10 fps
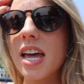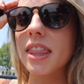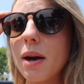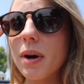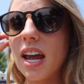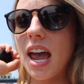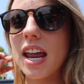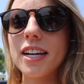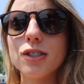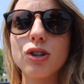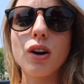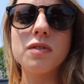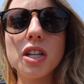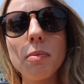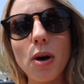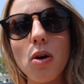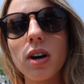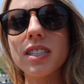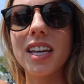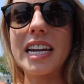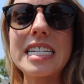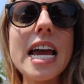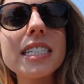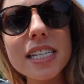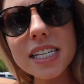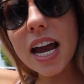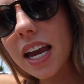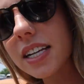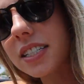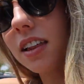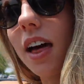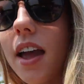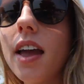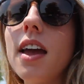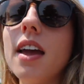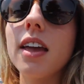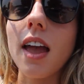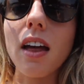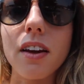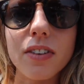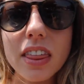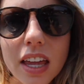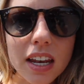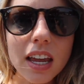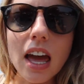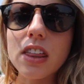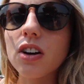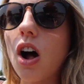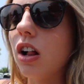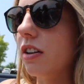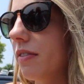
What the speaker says: They went ahead and drove to the boat because it like takes a second to like get everything together and all